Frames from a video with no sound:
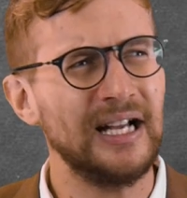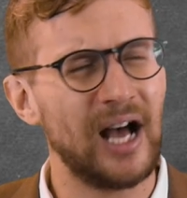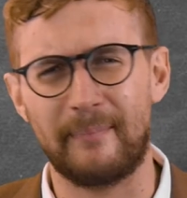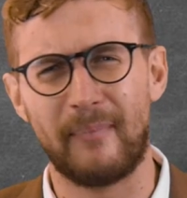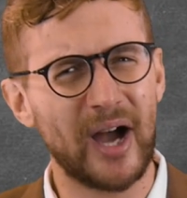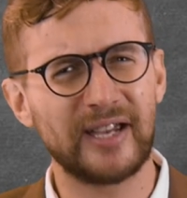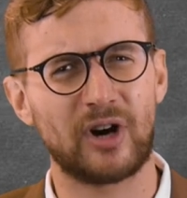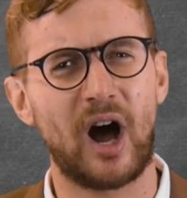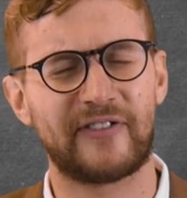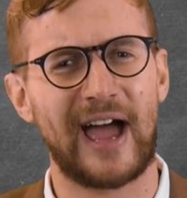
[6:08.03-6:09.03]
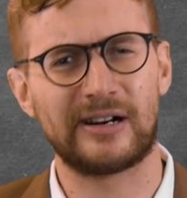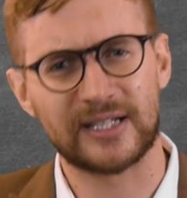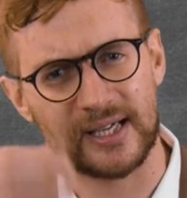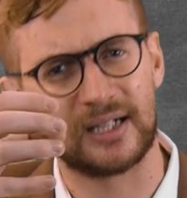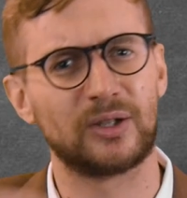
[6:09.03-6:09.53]
Minecraft
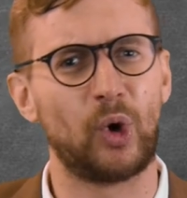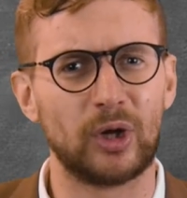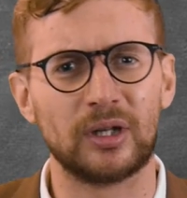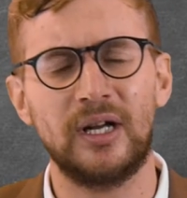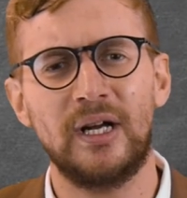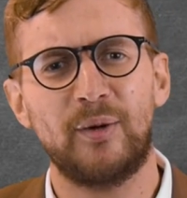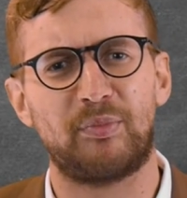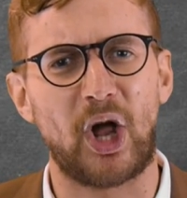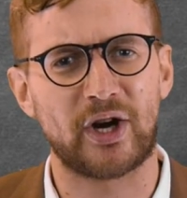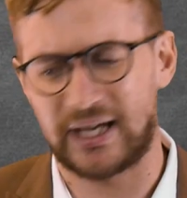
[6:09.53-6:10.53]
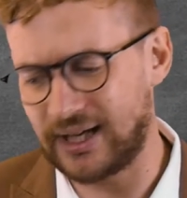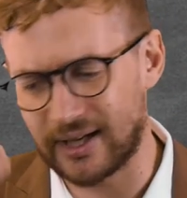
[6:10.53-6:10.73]
character, all blocky.